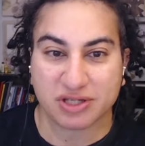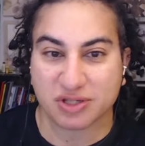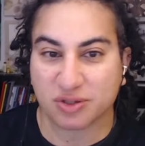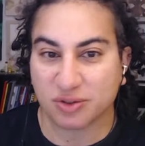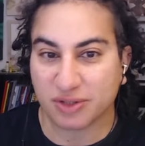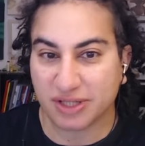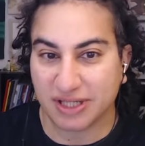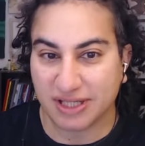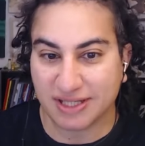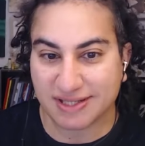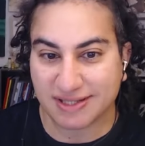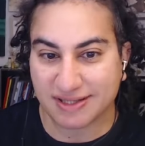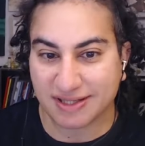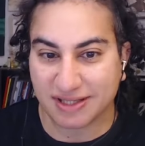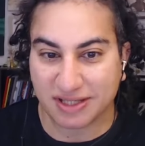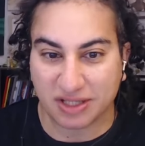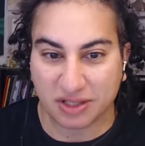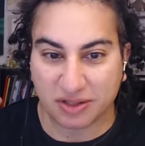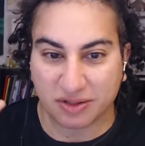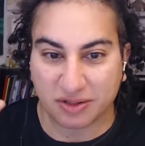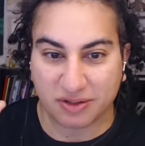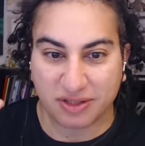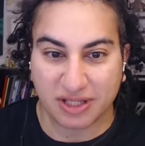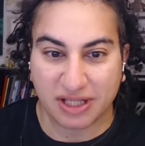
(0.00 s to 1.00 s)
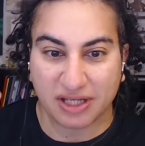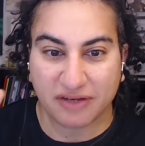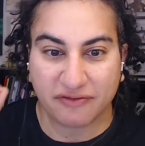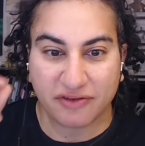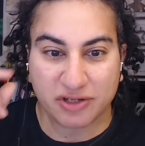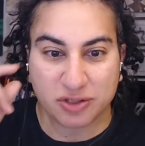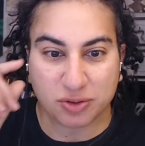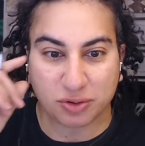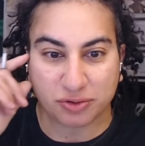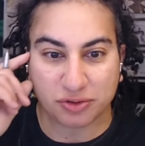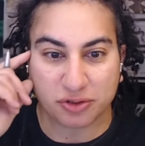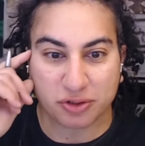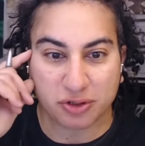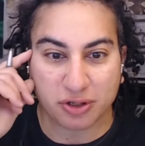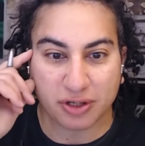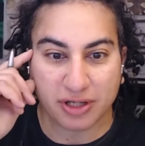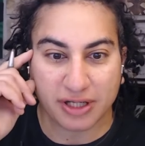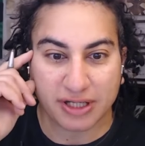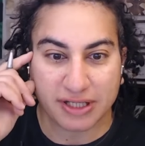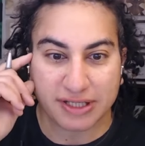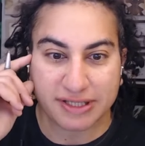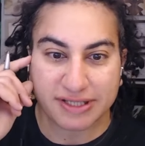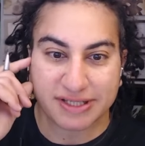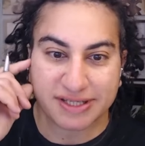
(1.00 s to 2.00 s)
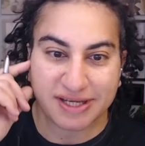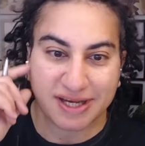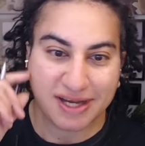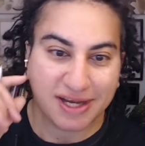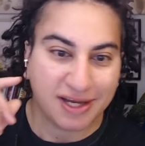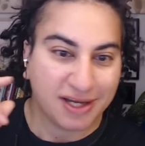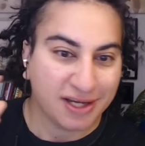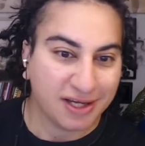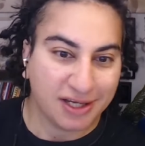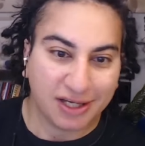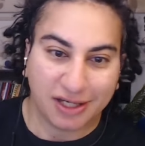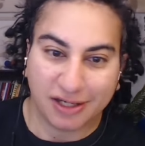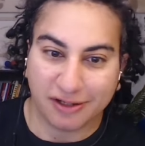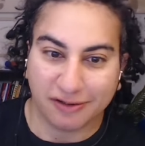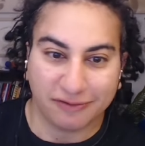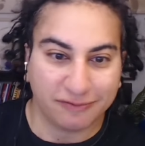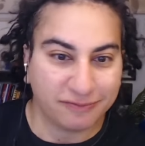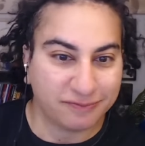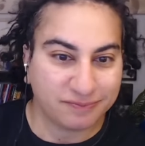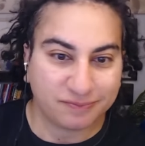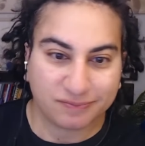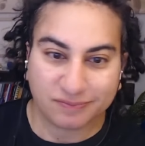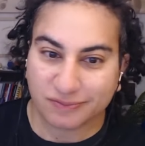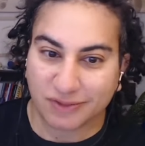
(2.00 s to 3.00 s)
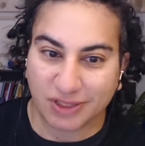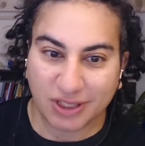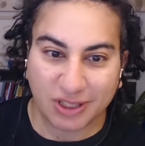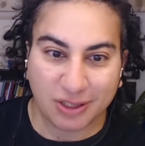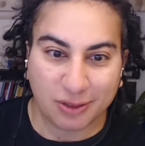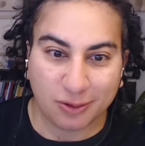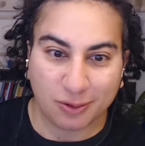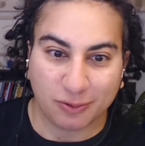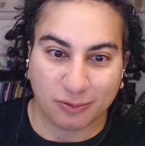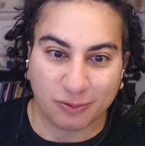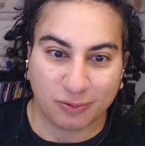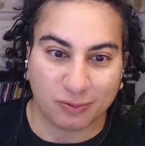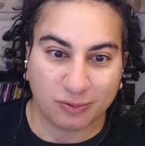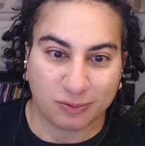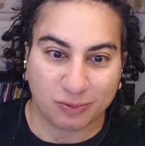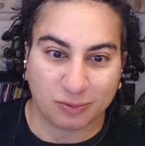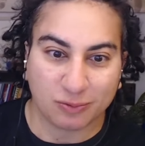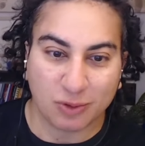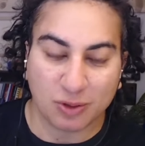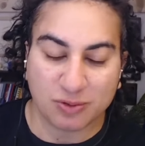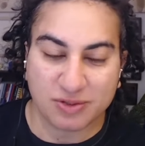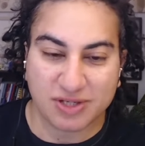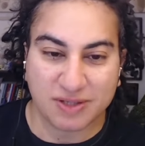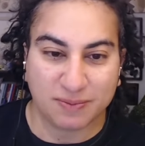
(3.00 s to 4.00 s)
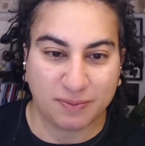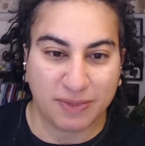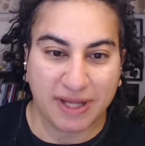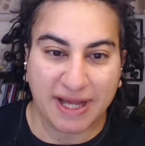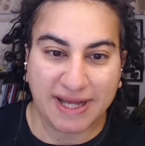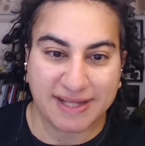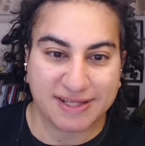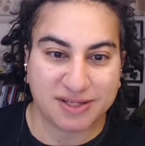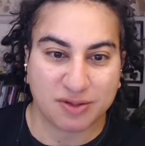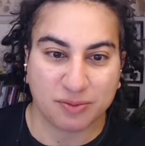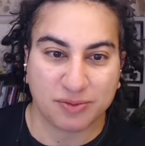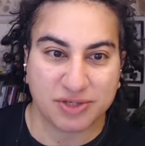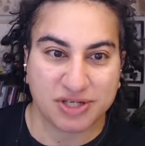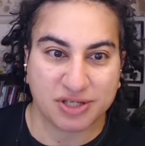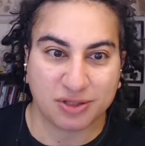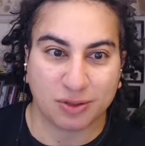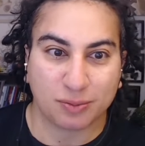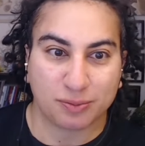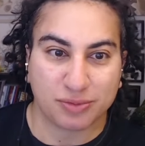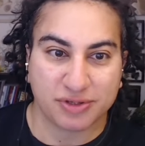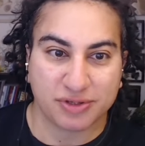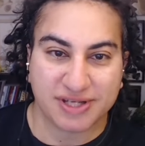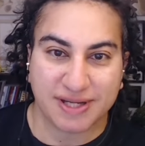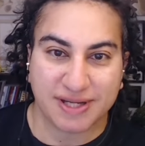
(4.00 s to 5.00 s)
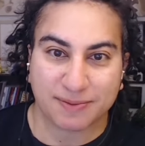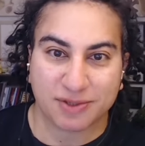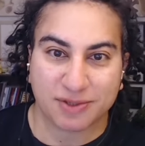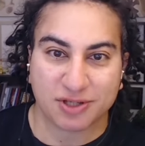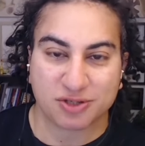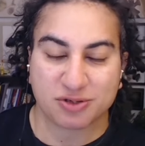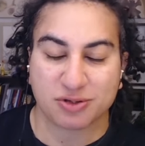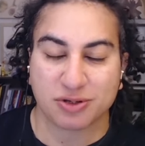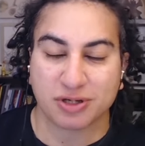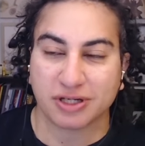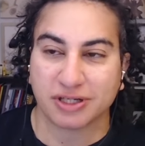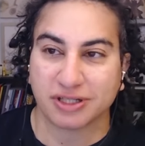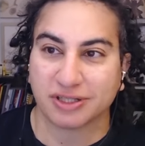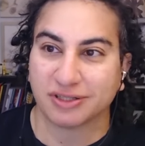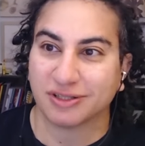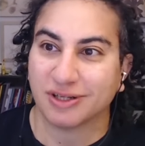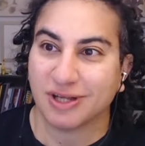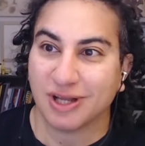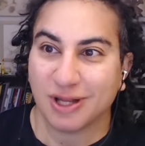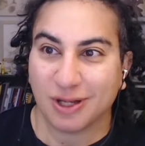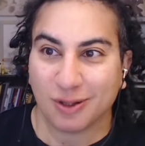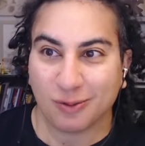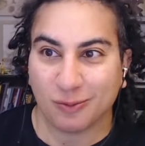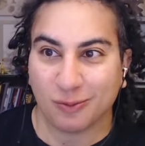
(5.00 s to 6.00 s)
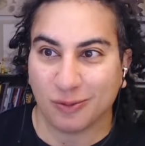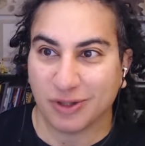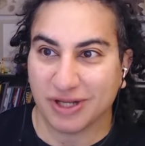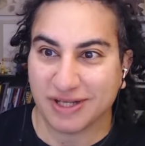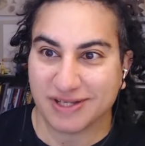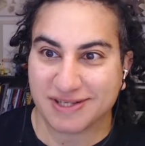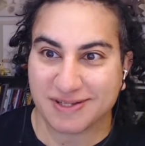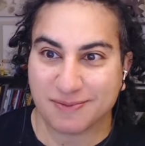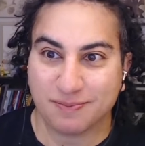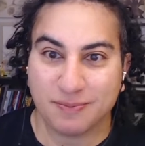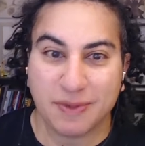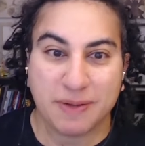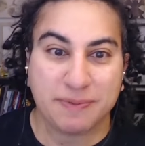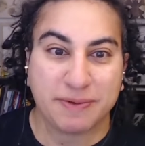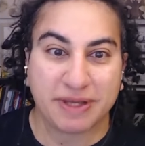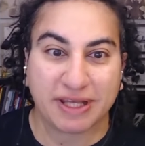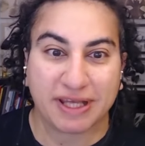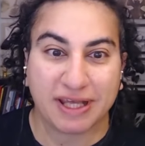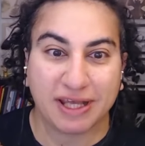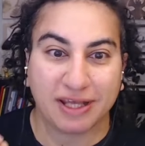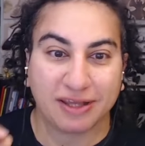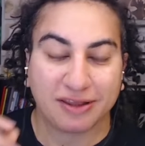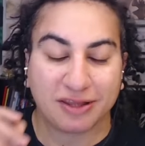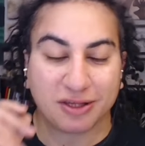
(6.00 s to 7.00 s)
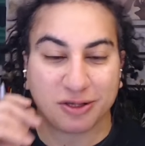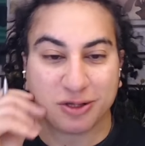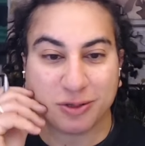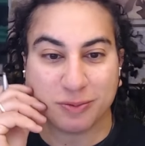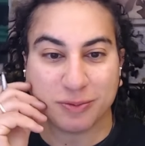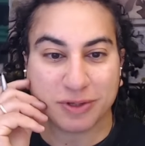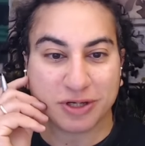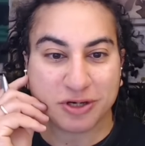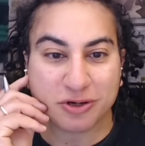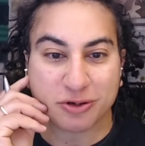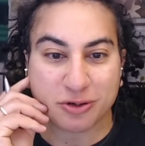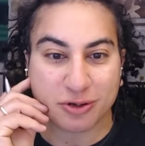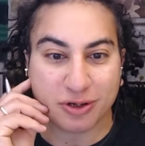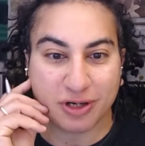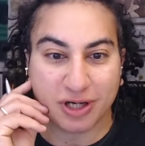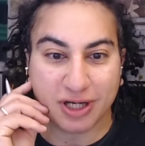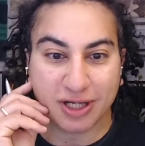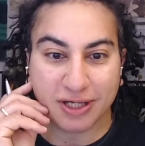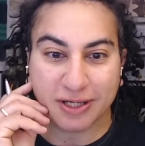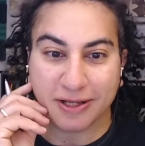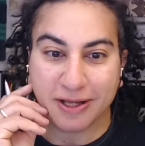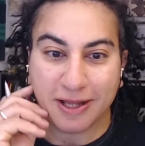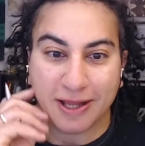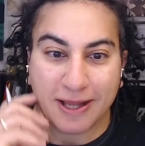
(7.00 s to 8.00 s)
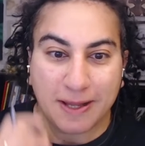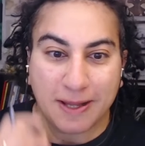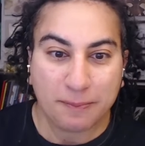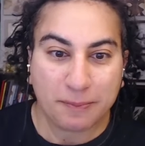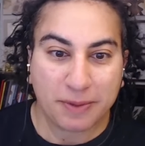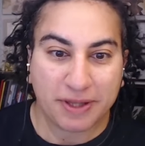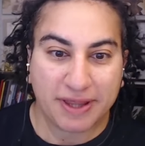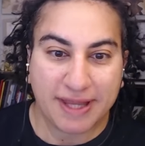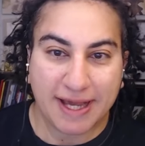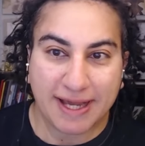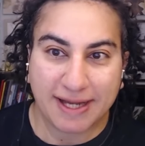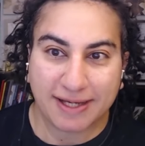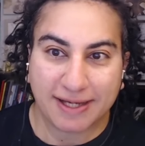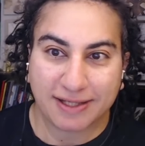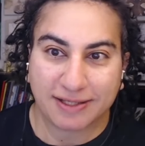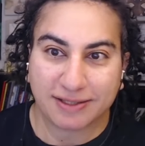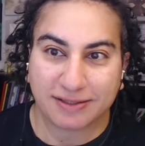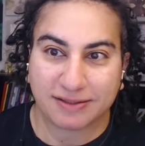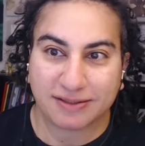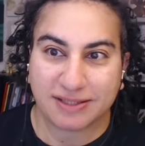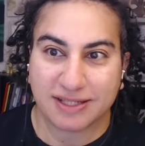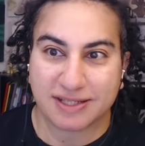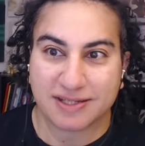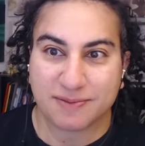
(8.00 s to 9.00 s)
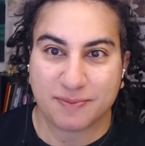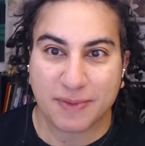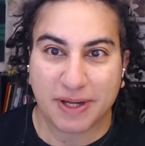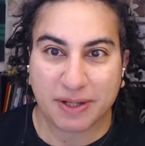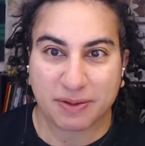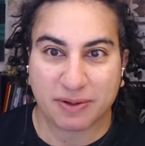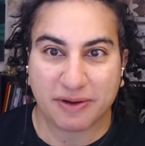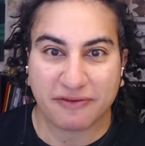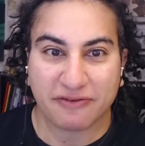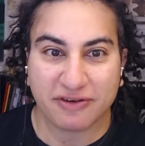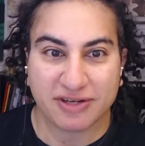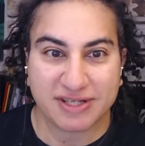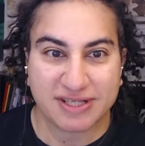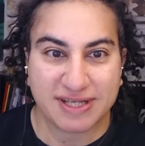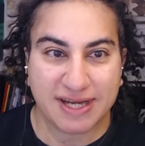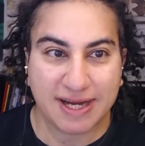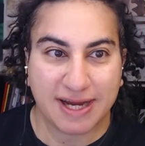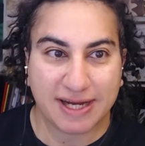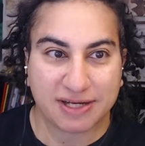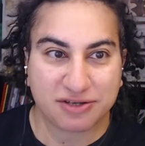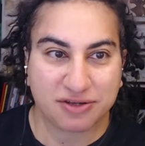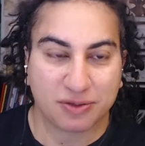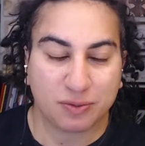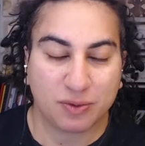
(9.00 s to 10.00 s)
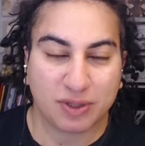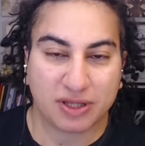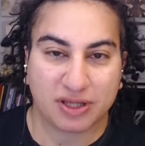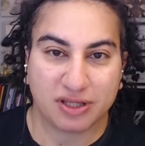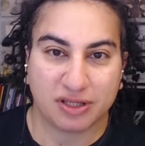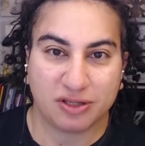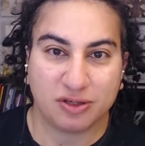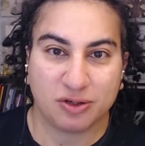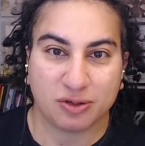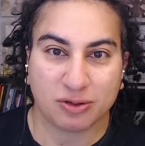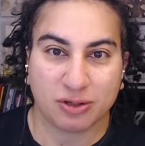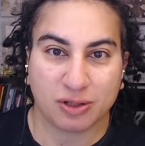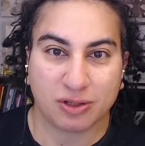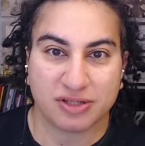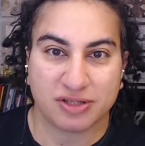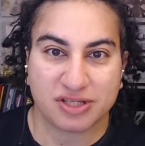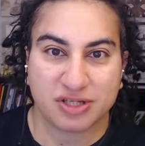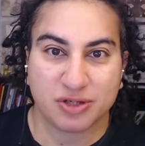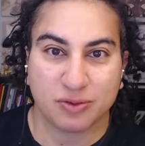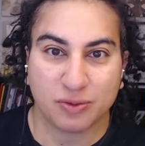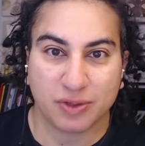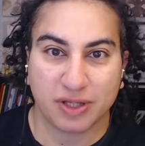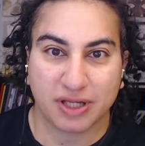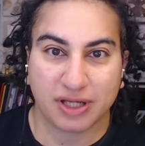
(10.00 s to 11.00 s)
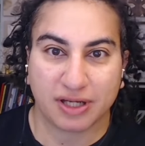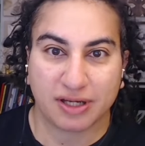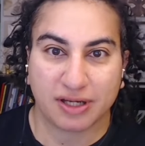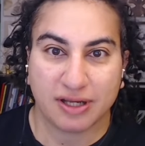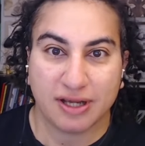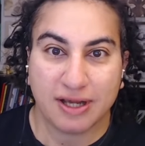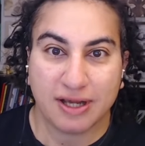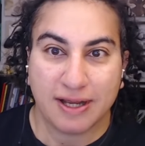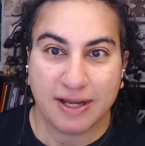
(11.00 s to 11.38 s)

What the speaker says: or the individual neurons of Rosenblatt's original perceptron, was mimicking the human neuron, but that doesn't make reference to actually what the neuron is doing.